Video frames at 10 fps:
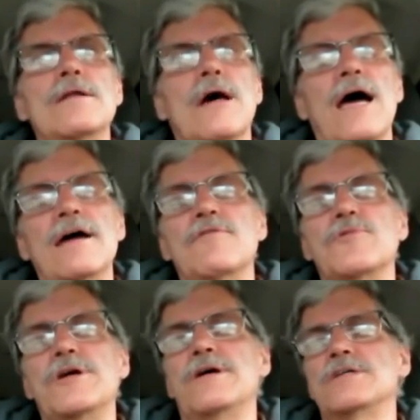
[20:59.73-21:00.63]
Now, I have a
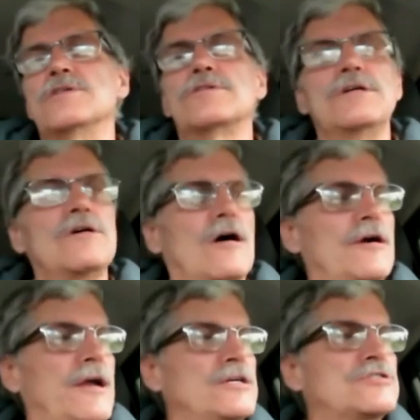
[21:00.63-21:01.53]
really nice looking
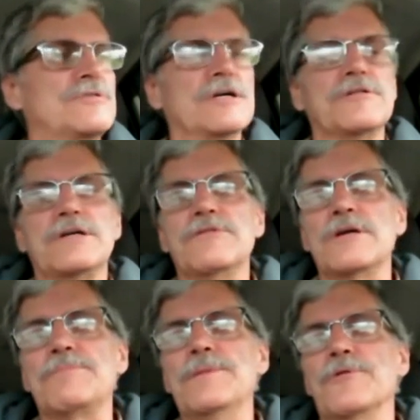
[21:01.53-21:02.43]
car, nice trailer and
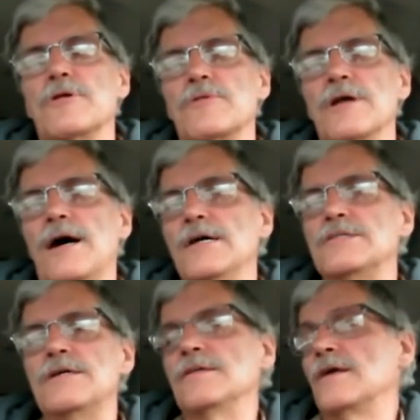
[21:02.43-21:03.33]
everything. People are
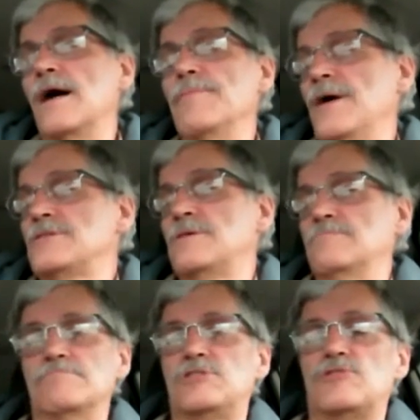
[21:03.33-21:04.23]
realizing that I'm not
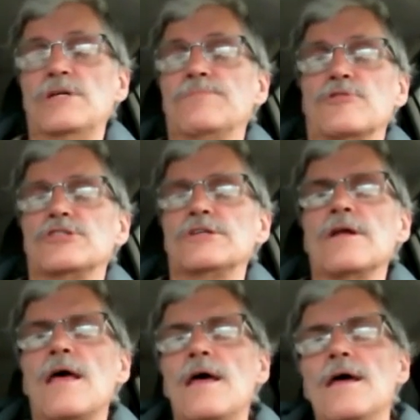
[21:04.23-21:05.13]
some street person.